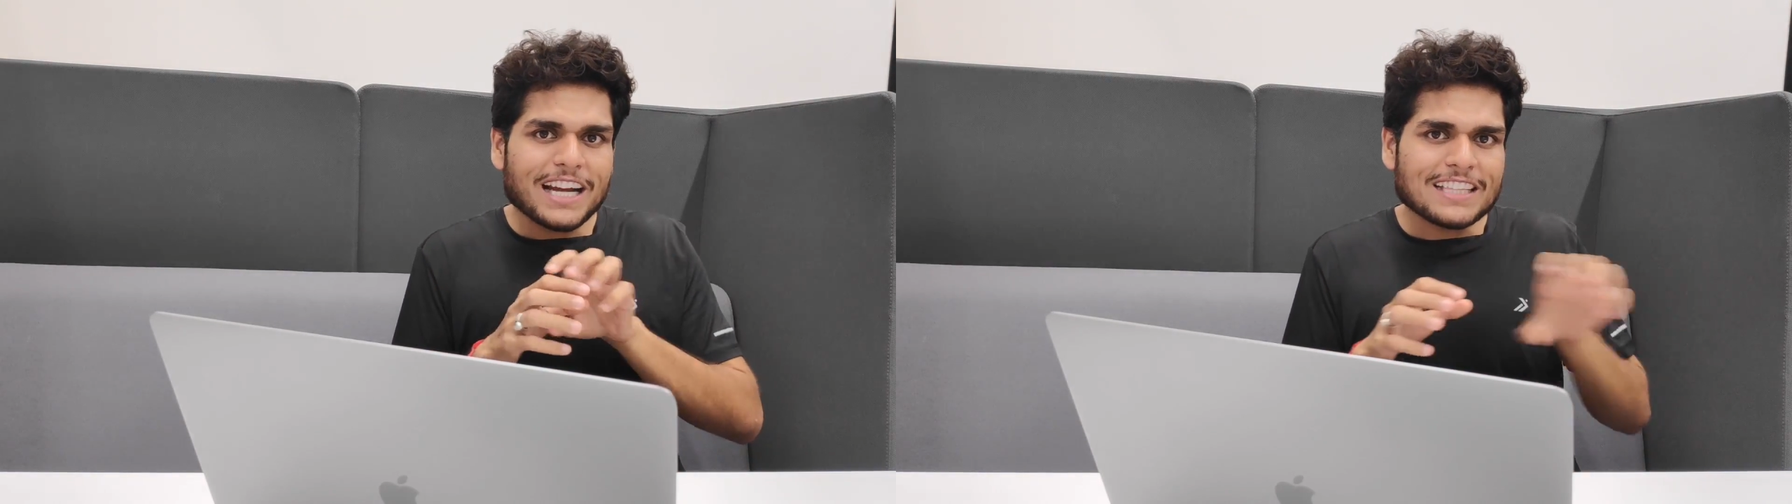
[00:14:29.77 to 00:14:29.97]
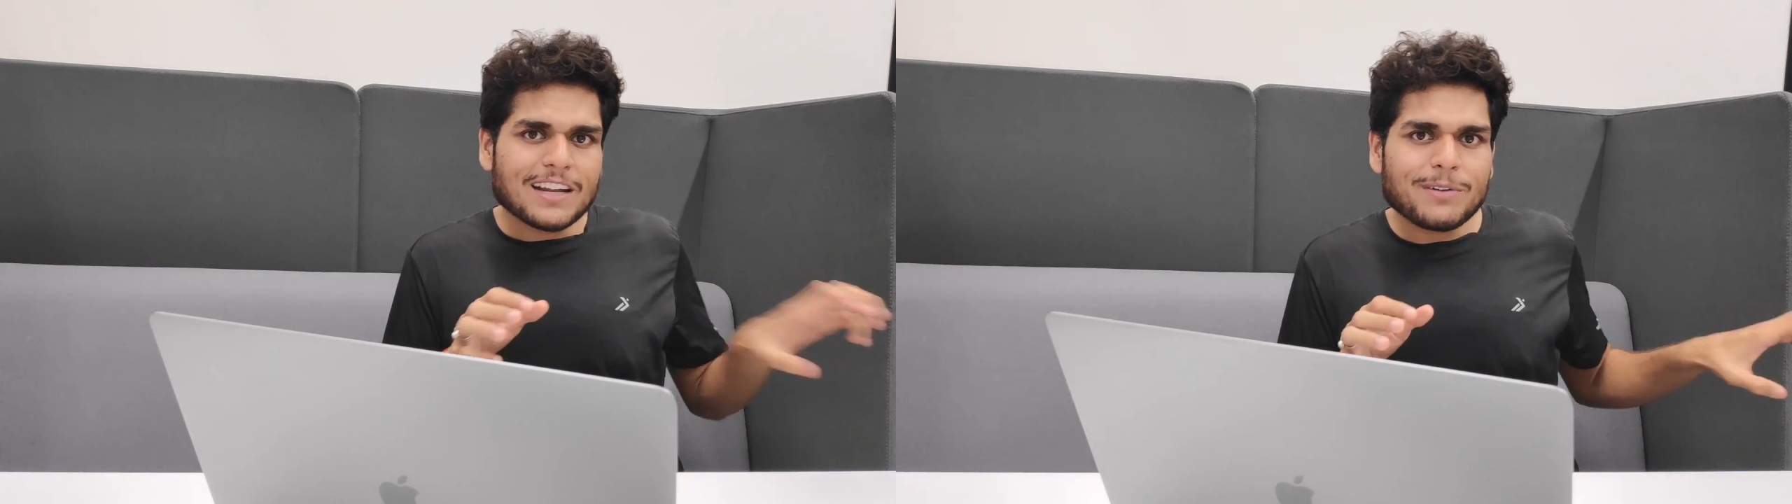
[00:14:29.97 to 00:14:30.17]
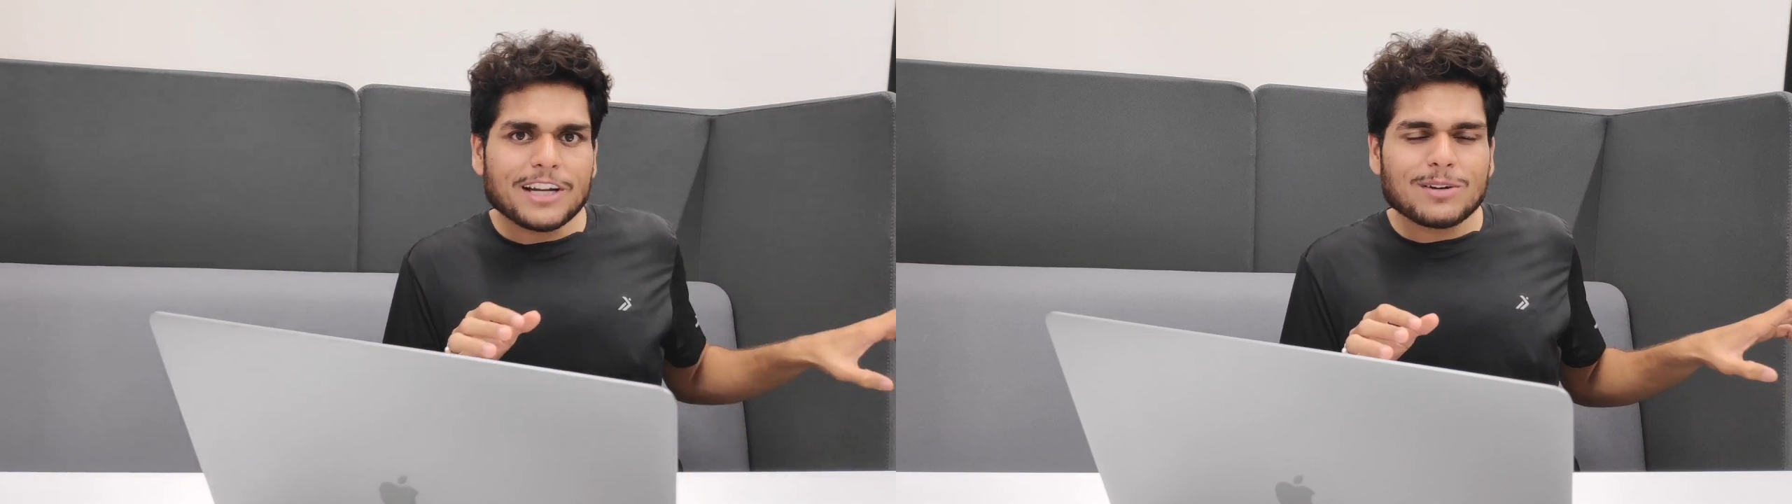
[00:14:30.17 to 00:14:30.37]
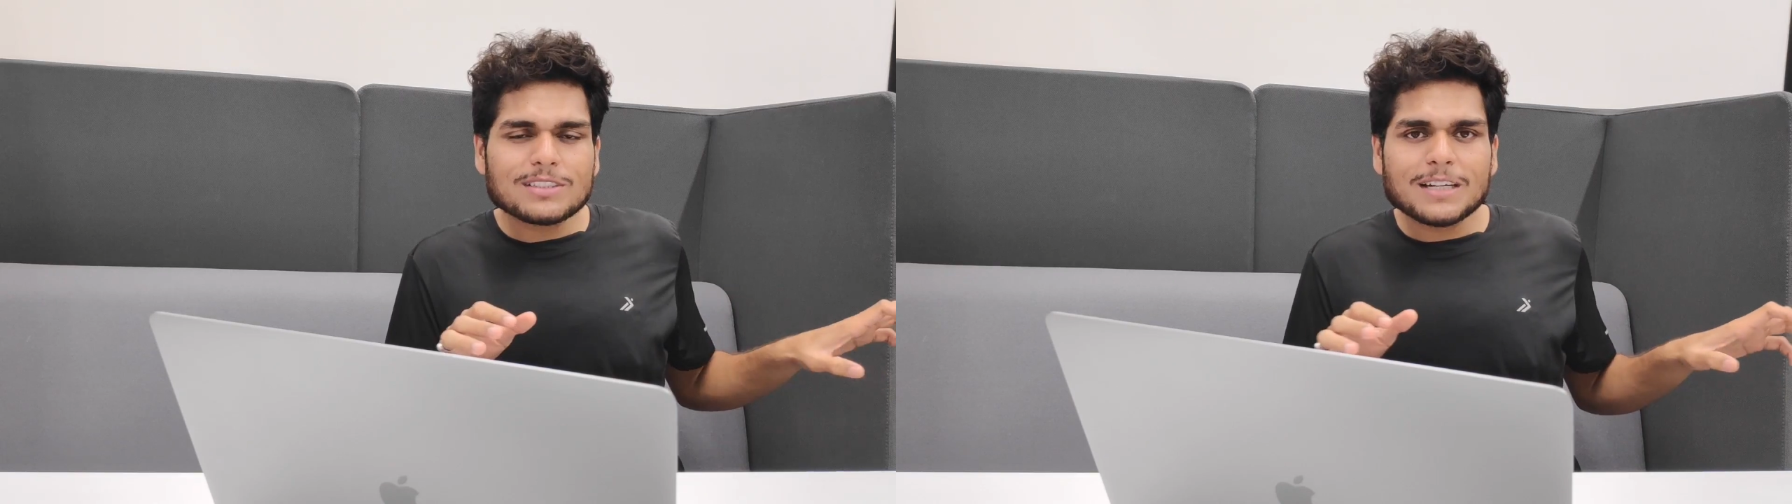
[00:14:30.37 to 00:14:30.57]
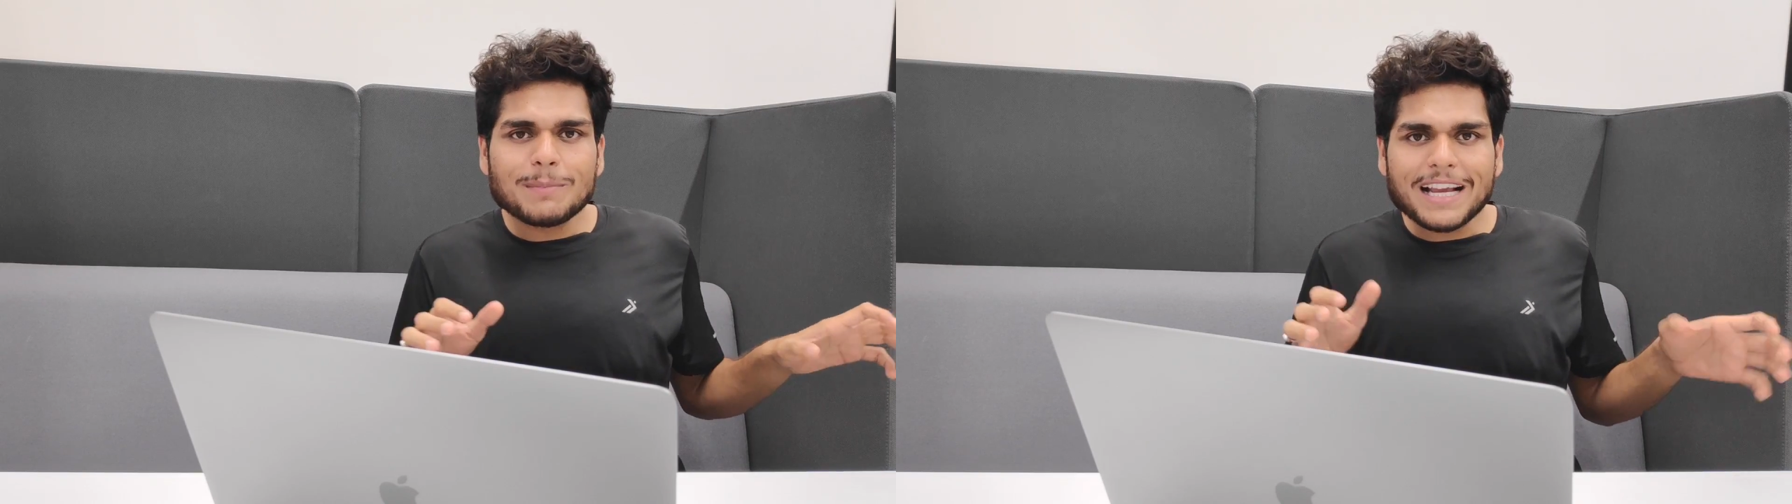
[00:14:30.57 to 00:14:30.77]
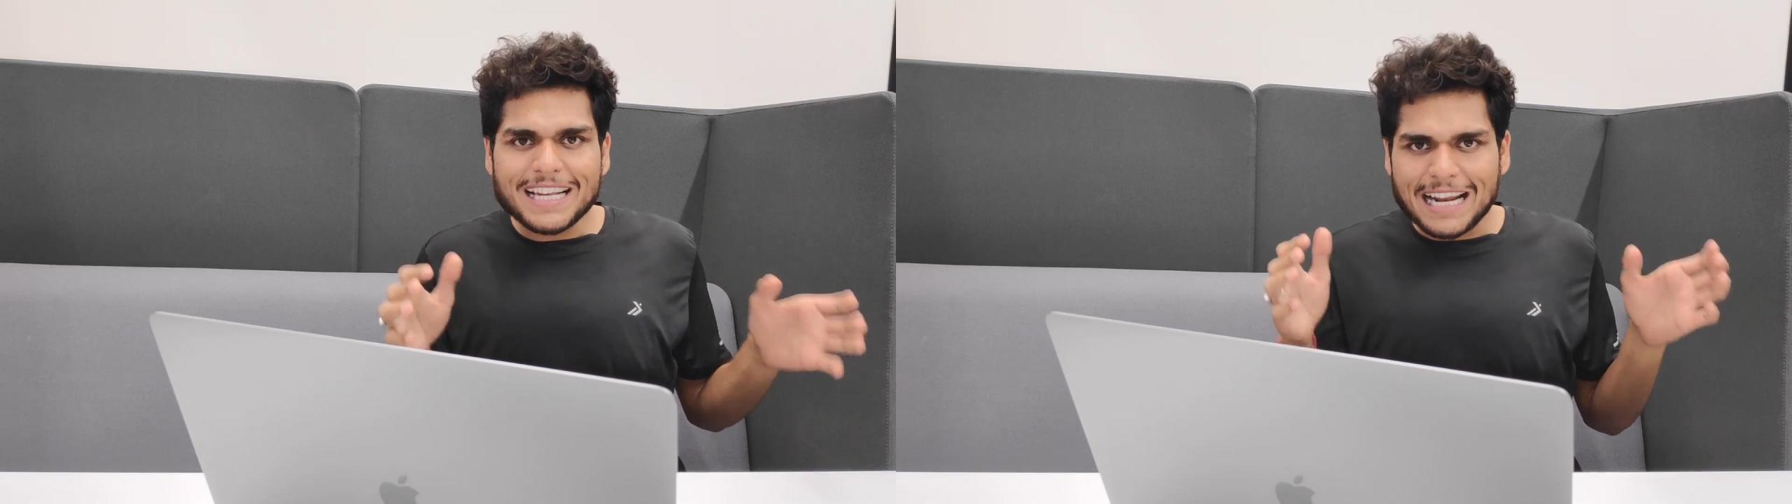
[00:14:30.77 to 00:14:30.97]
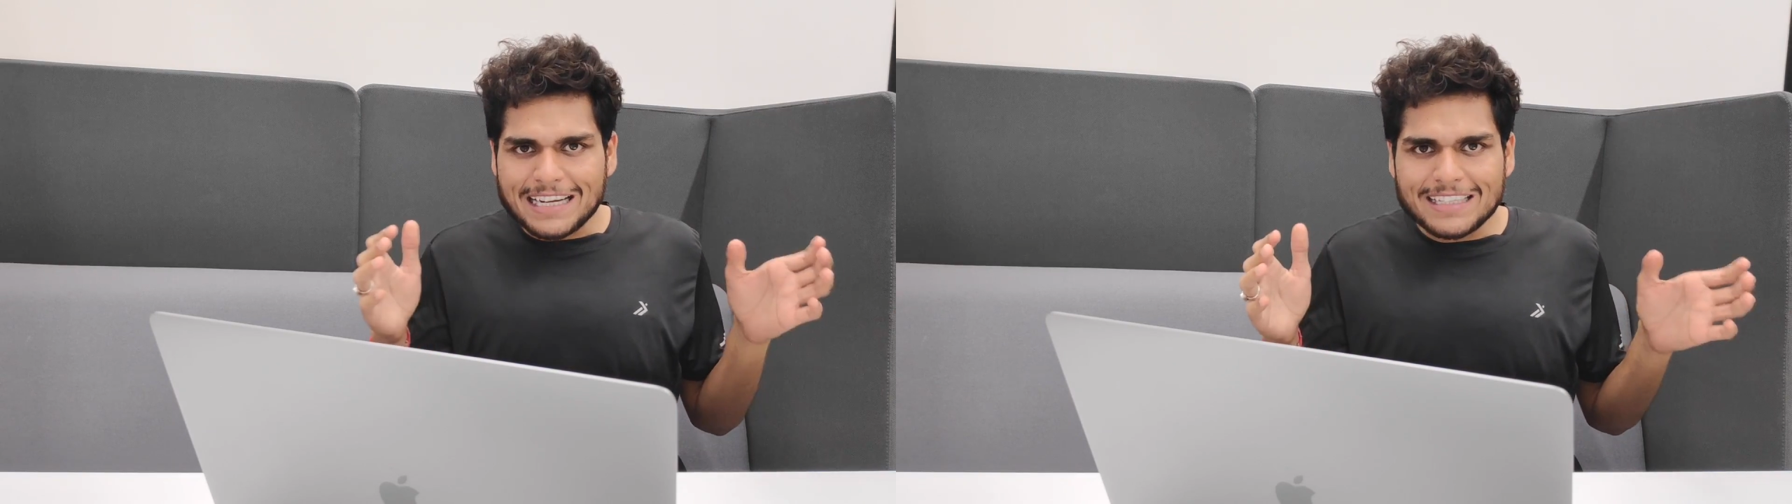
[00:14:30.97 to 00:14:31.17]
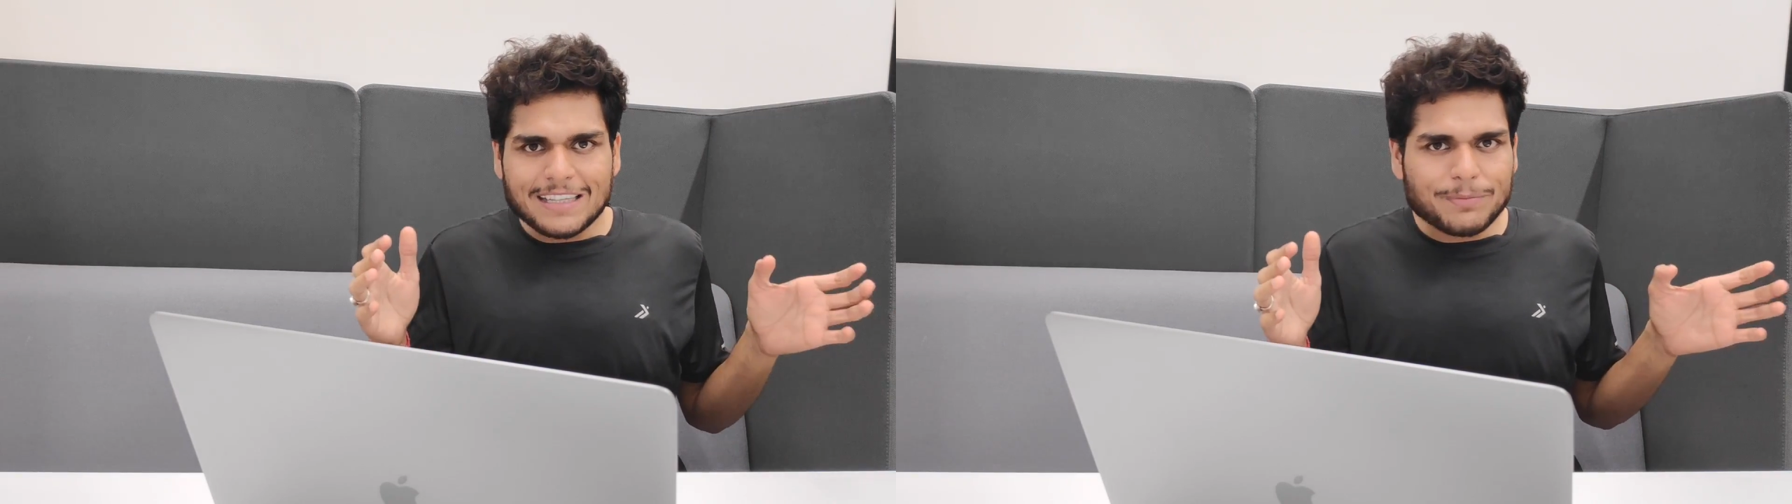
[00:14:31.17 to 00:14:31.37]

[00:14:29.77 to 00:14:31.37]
other videos in my Cracking the